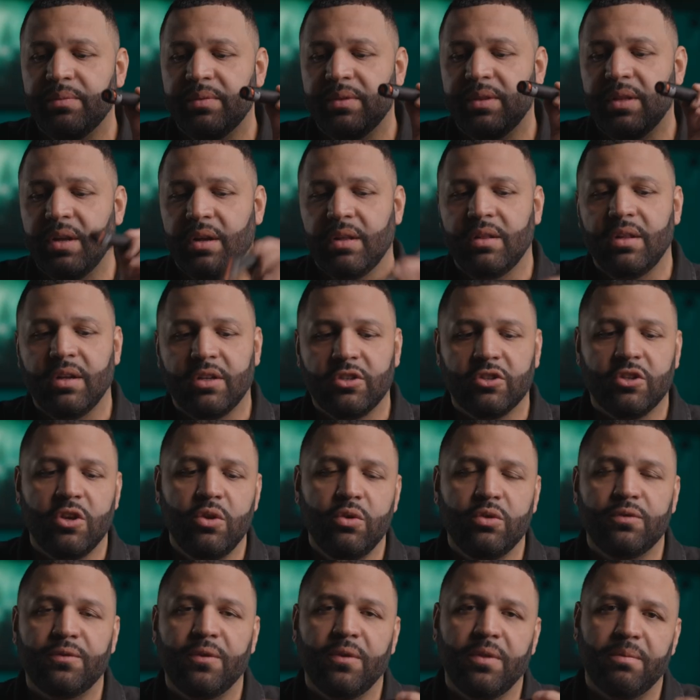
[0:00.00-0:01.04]
the
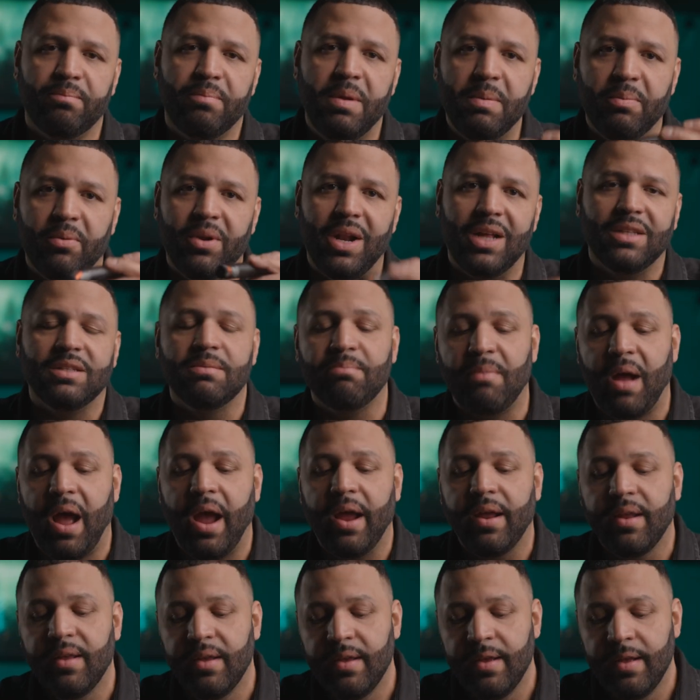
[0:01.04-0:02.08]
excuse for people not to buy
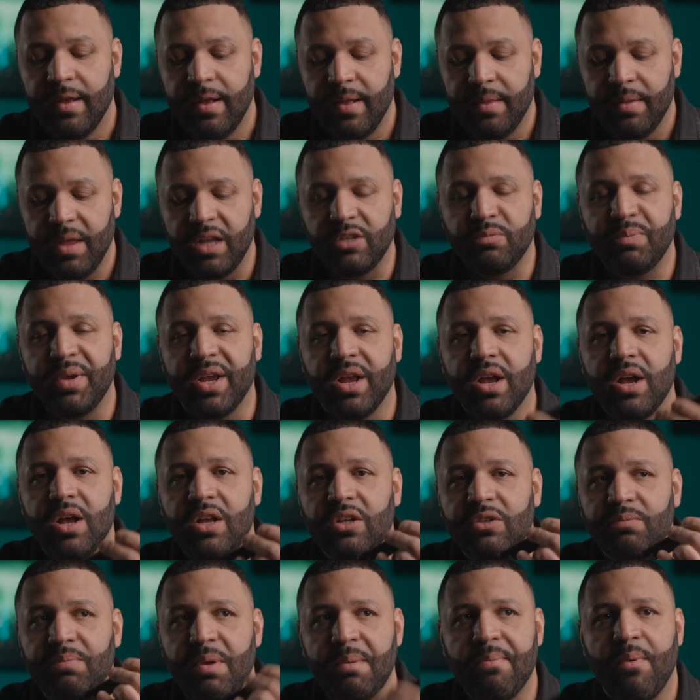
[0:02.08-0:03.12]
it is
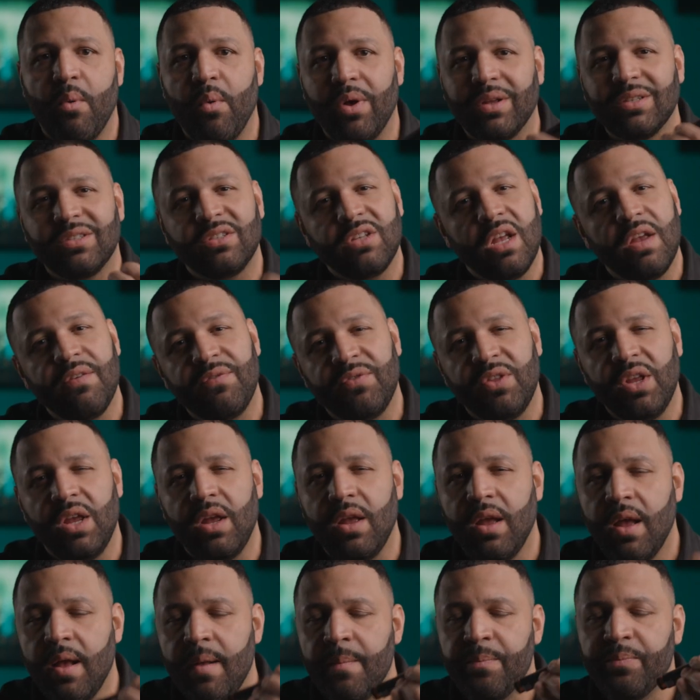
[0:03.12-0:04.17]
because people want safety.